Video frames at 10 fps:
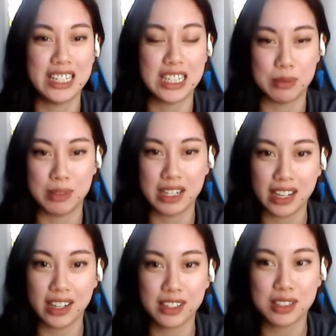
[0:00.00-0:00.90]

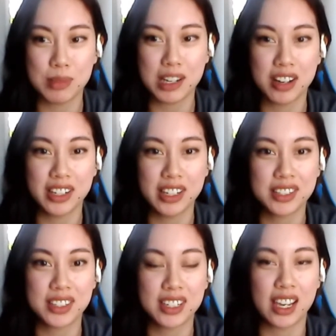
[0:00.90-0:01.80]
intimidating, to be
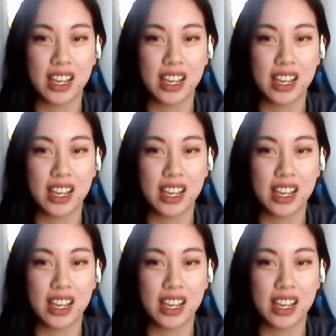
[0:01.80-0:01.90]
honest.